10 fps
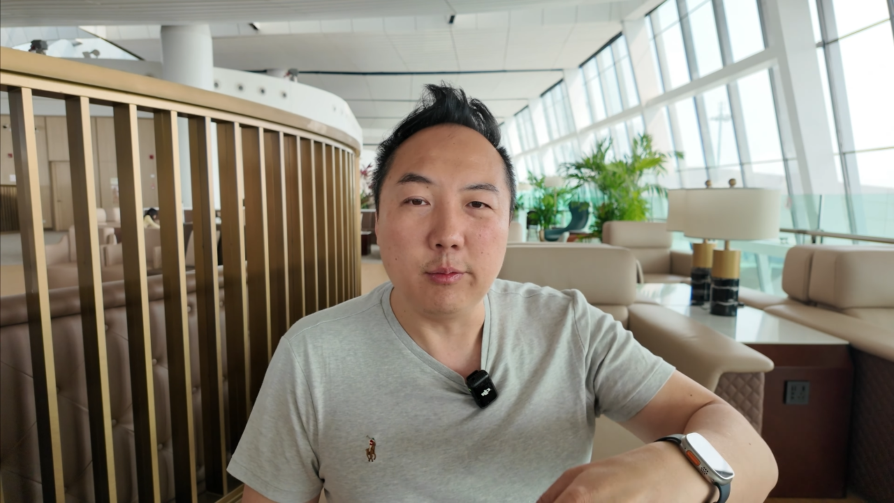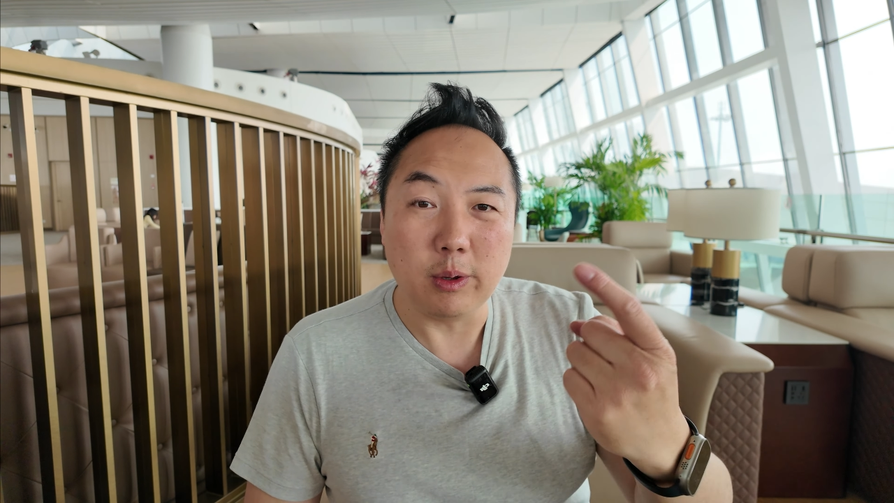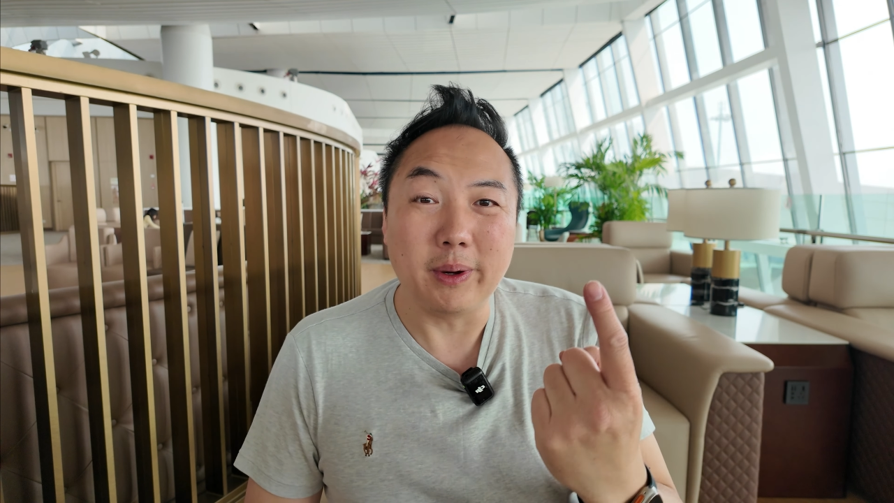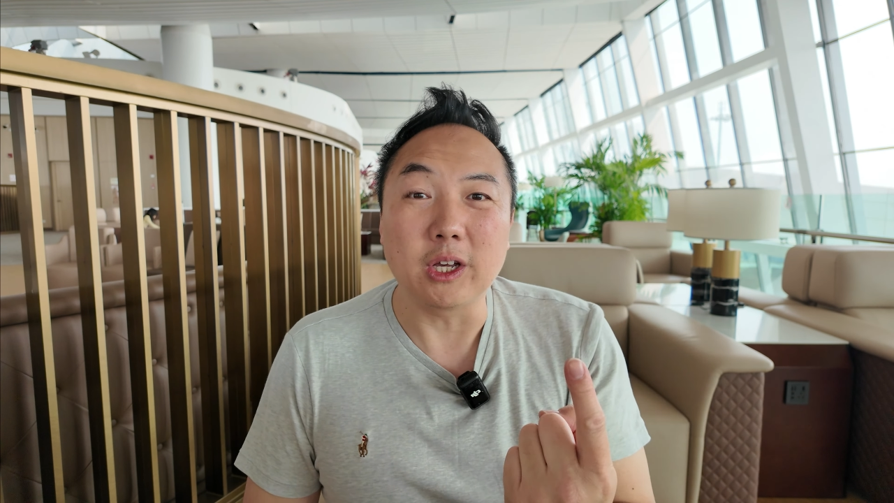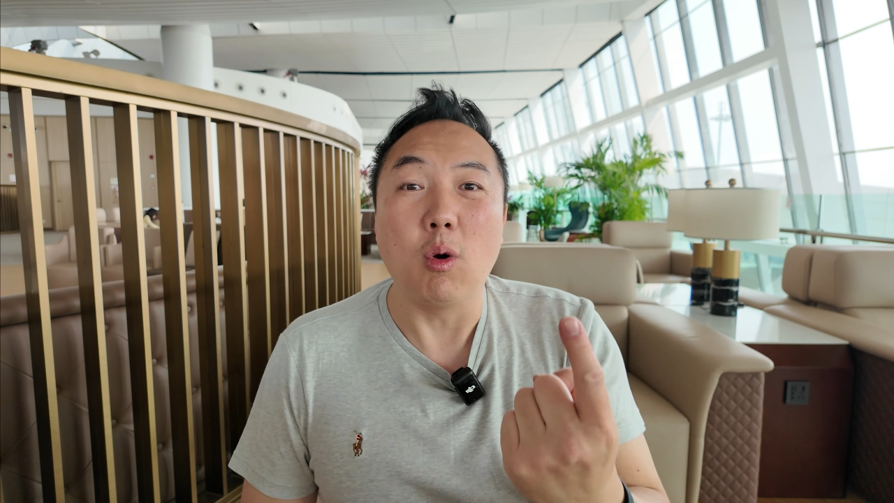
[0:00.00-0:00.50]
We
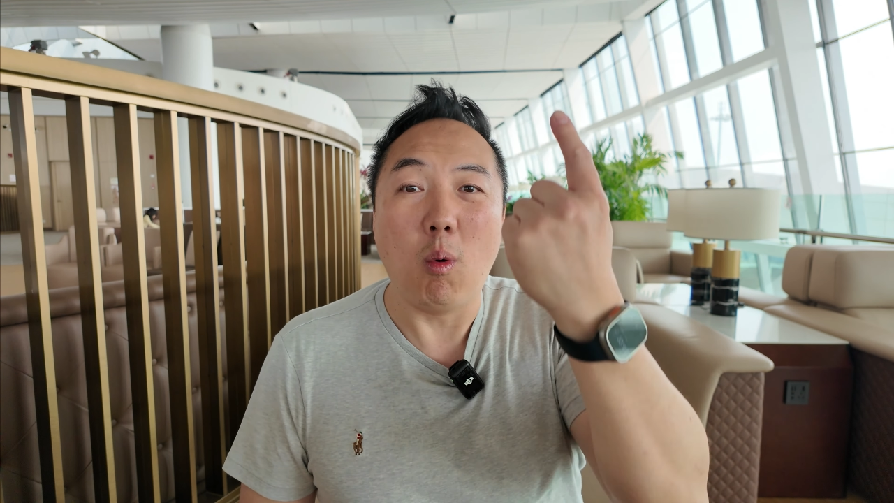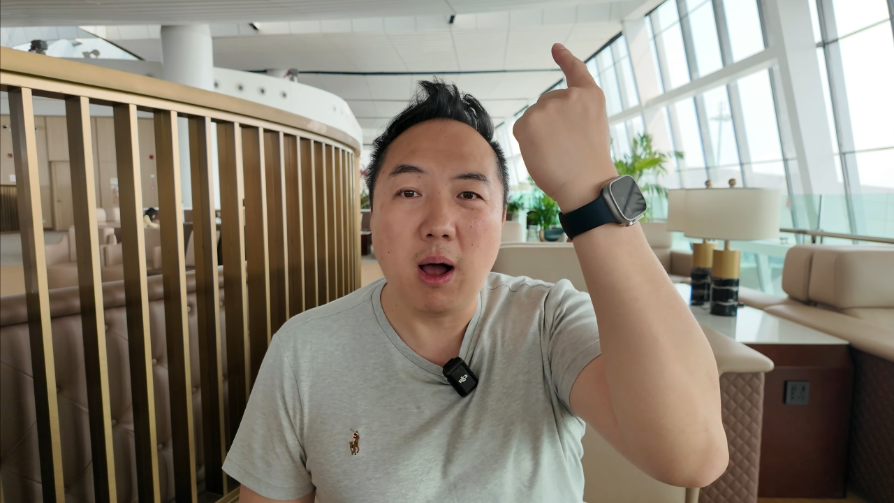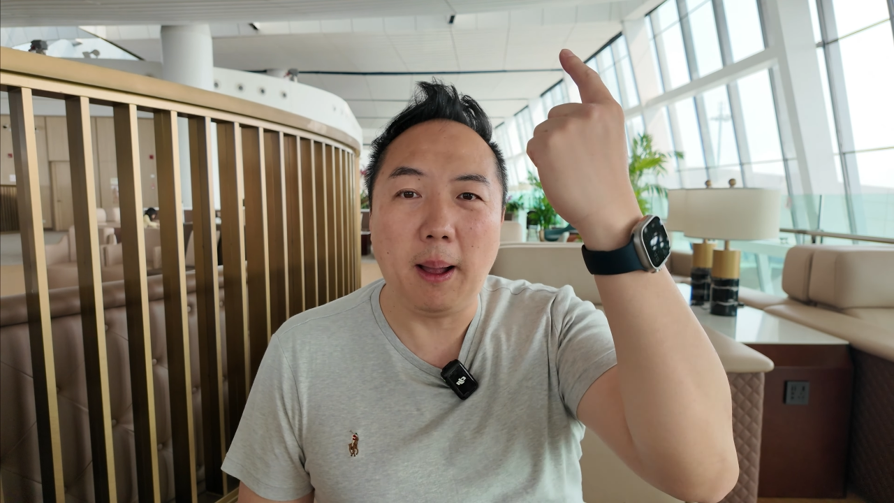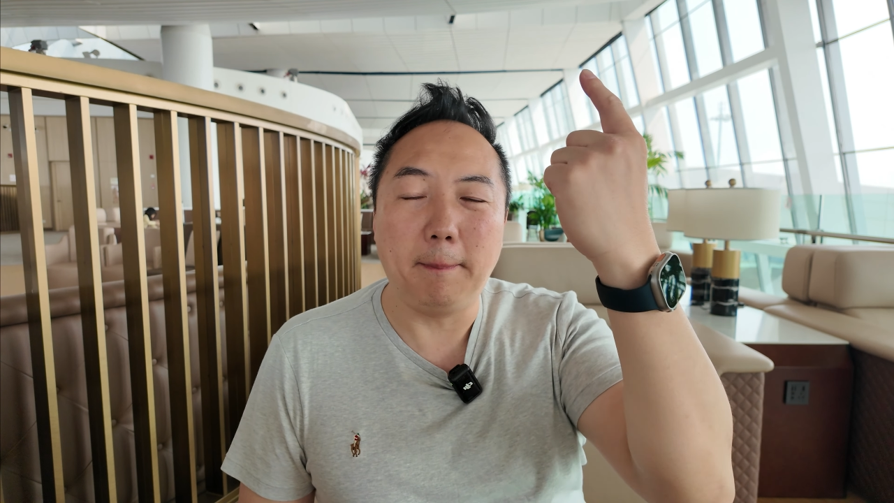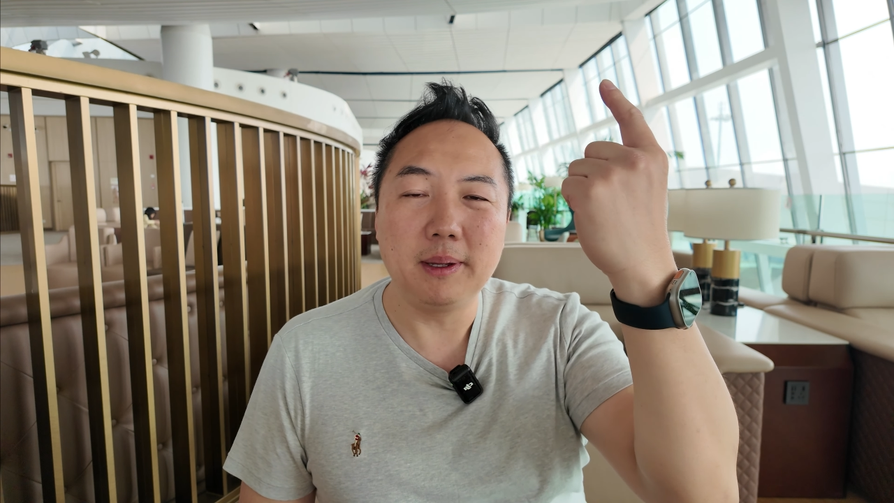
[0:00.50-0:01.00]
want to go
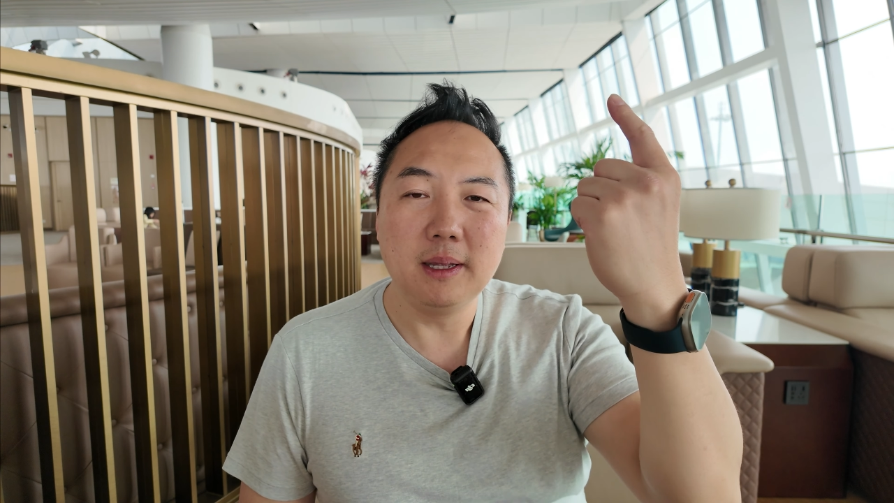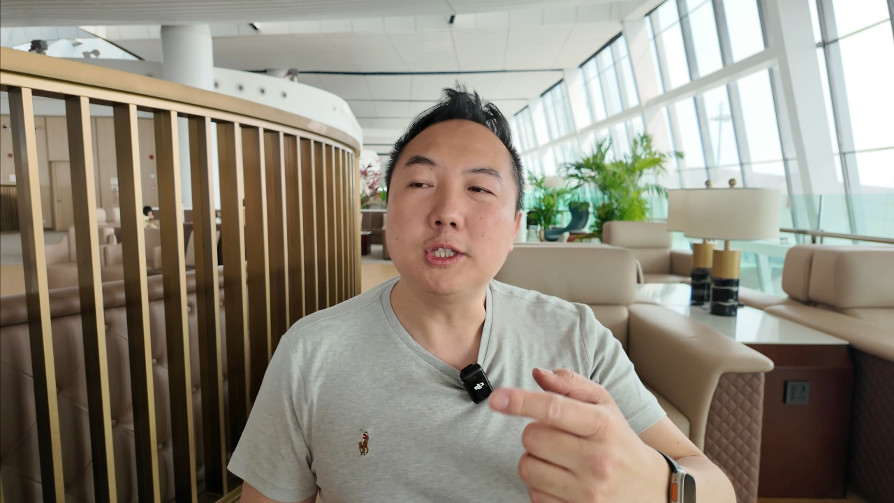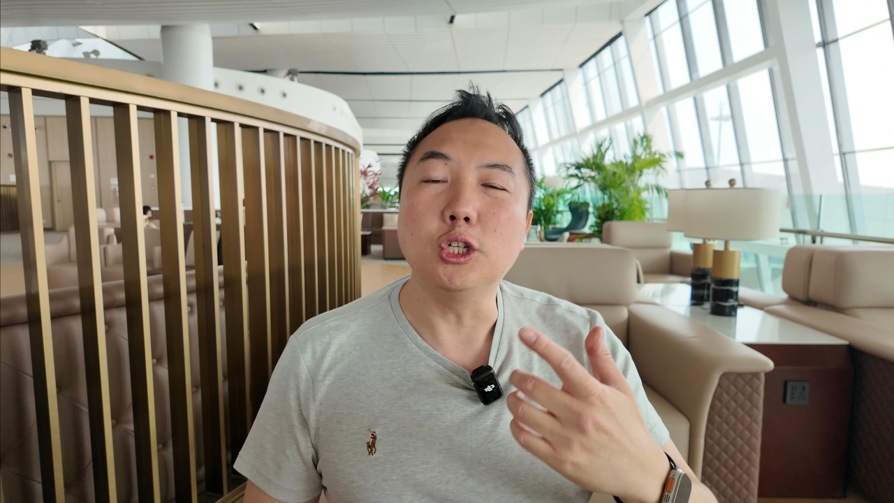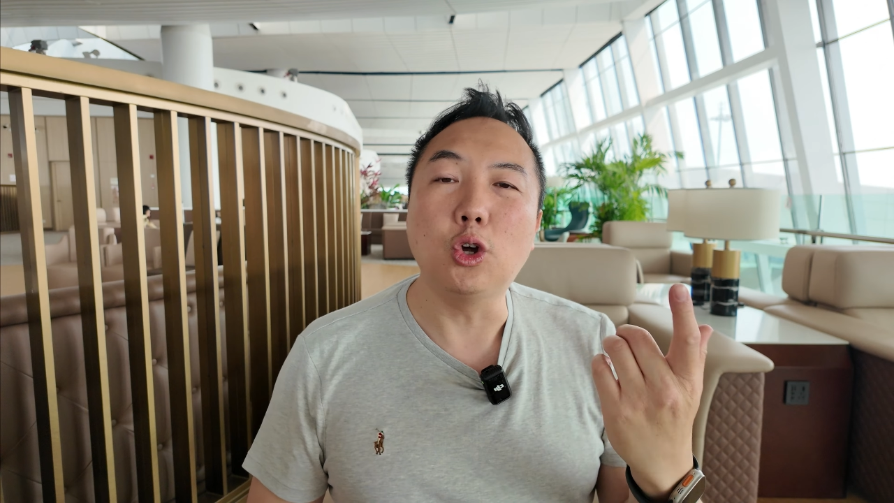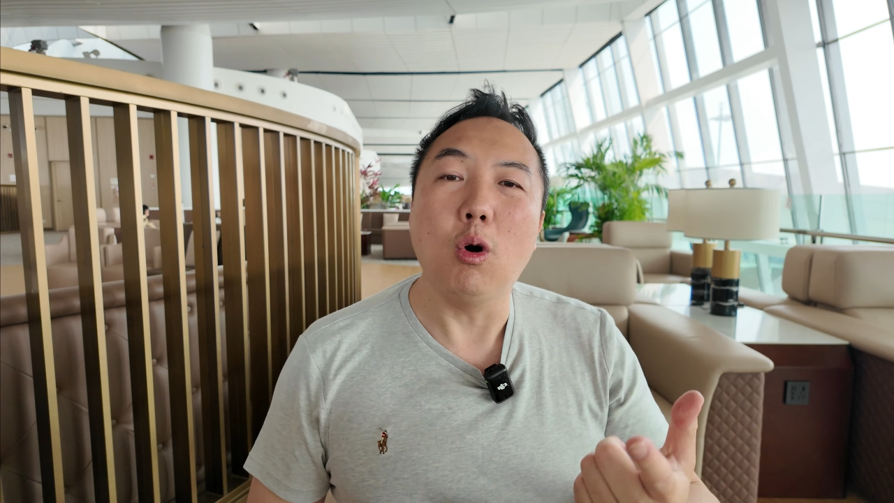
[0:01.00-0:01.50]
up,
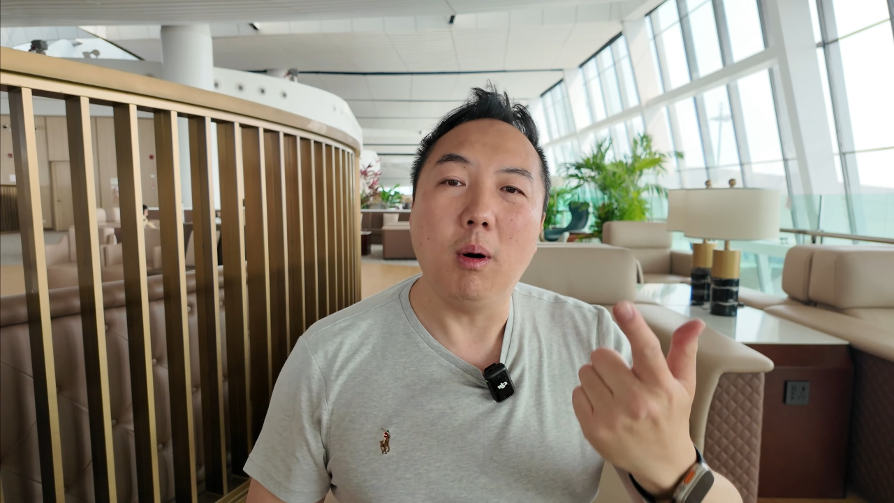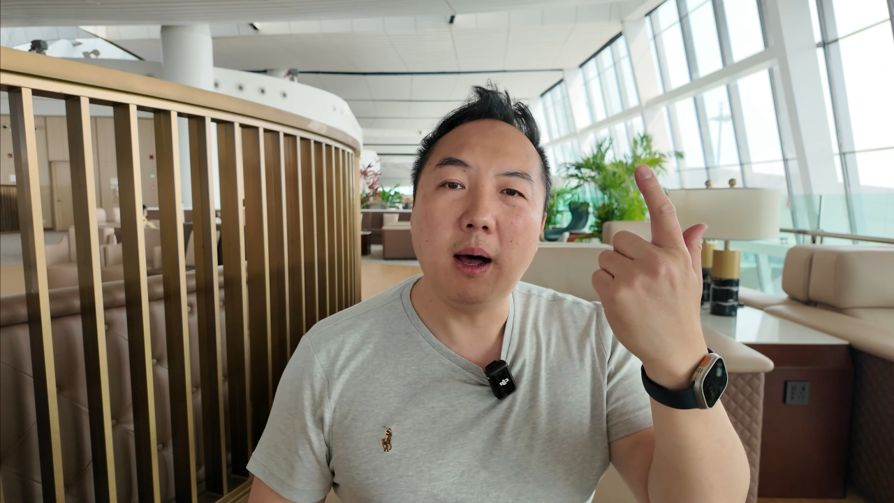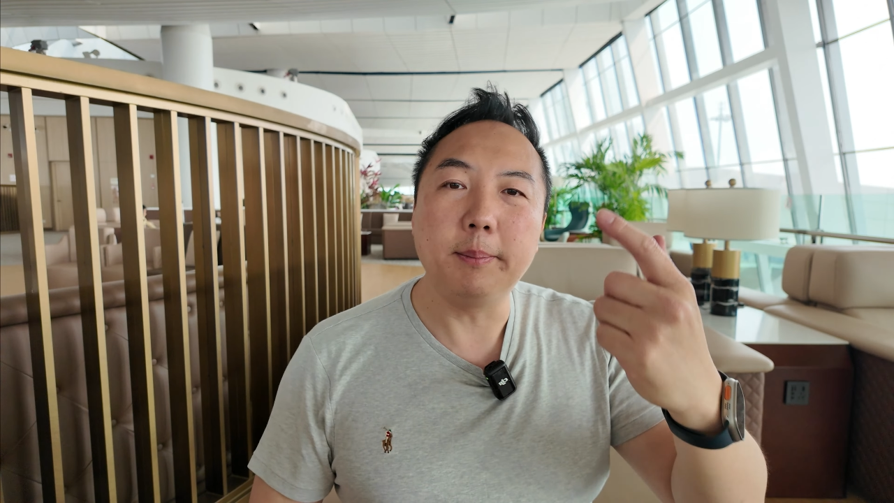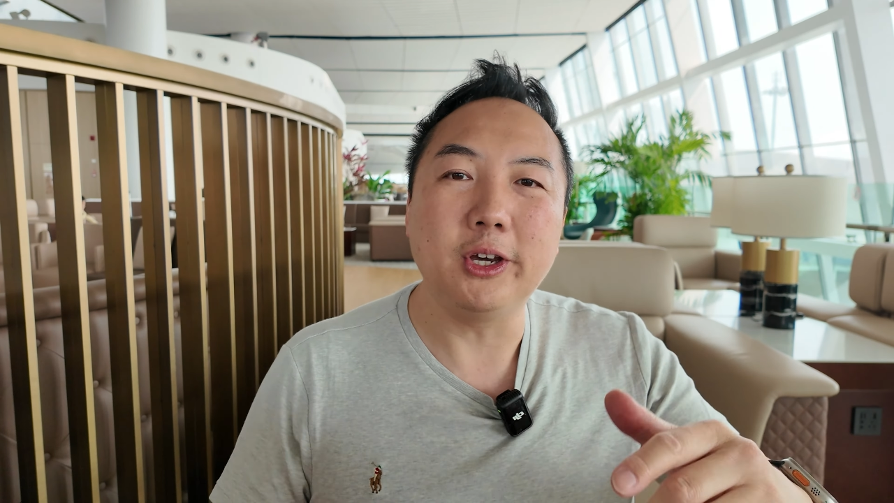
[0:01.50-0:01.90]
but to go up,